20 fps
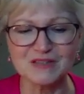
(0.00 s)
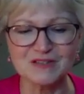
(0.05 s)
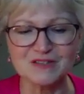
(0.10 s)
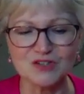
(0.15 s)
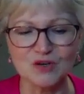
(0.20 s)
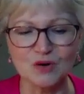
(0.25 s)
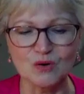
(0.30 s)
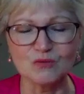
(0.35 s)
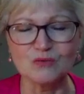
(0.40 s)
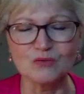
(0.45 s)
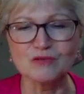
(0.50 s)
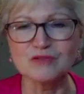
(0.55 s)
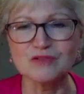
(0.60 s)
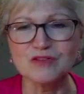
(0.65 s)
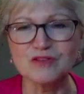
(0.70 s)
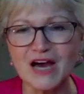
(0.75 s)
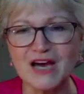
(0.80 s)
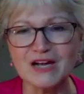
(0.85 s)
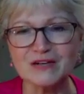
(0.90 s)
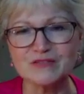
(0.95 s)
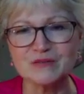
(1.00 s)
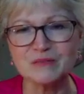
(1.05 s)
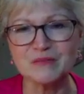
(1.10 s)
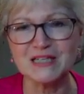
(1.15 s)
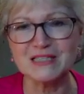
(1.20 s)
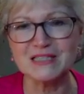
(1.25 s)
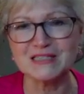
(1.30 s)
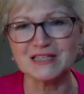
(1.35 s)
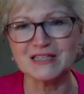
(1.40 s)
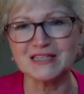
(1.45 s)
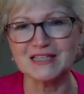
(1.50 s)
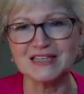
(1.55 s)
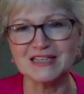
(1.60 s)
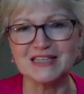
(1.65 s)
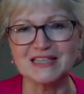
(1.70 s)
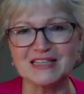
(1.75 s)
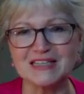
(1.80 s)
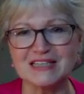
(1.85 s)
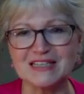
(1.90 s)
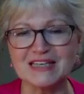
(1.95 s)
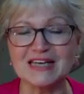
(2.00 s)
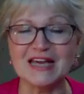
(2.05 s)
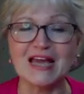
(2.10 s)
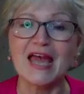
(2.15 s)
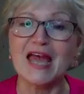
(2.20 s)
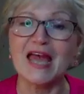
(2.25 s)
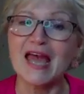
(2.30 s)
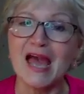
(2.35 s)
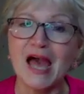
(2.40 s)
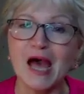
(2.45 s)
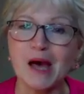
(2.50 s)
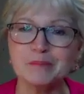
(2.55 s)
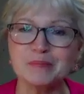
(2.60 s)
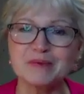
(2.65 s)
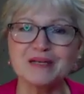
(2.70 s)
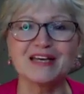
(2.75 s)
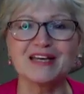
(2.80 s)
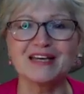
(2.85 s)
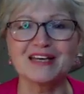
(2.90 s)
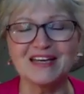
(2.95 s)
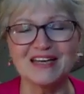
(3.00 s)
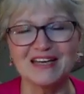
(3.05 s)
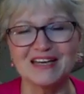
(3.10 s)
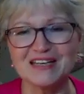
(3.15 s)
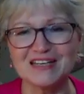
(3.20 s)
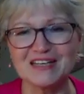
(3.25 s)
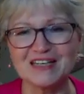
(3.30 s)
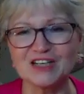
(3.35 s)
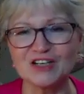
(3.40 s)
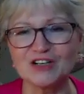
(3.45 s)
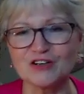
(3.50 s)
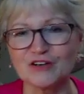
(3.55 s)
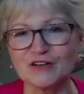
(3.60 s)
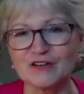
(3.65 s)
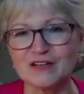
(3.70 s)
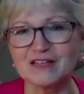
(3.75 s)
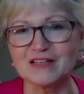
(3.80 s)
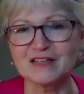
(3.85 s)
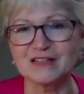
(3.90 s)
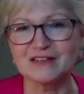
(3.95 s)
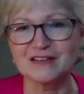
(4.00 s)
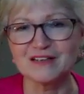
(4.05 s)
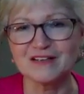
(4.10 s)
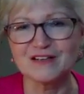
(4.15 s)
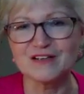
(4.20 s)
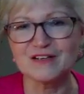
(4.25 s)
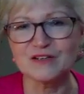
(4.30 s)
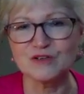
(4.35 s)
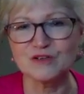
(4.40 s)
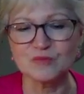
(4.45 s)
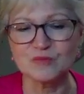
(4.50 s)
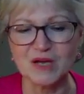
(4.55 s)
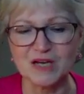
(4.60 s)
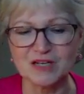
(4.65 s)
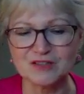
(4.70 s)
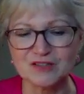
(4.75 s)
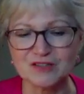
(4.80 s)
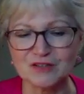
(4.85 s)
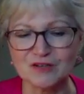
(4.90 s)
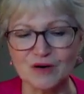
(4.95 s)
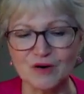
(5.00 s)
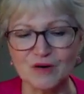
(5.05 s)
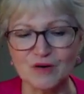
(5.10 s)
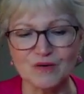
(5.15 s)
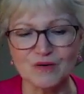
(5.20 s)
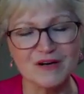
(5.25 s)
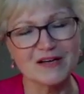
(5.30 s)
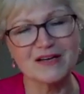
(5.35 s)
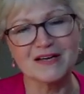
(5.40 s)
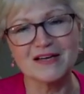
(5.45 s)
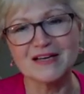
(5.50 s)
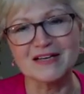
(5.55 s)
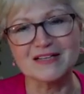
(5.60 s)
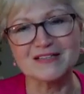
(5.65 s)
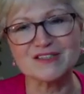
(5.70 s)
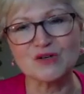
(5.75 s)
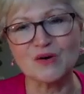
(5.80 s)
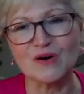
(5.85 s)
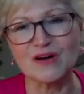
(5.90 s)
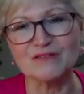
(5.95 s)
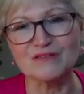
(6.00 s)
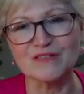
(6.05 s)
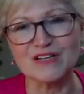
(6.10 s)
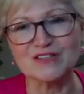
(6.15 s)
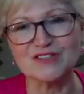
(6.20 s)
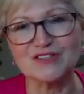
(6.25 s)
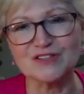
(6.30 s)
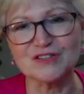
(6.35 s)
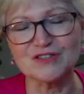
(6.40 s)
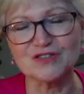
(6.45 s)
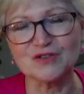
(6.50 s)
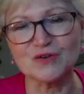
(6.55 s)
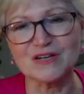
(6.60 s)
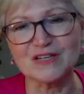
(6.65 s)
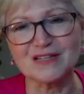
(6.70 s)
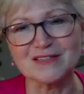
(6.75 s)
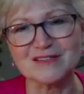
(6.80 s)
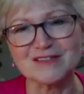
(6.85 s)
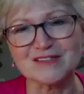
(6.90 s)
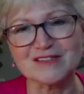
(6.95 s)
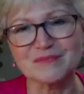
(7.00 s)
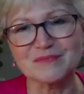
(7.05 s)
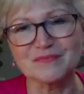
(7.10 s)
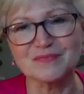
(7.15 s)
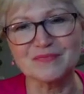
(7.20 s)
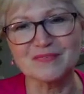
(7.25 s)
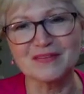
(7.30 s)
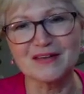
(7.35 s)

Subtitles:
So a lot of amazing healing happening here in New Mexico. And so I invite you to join us.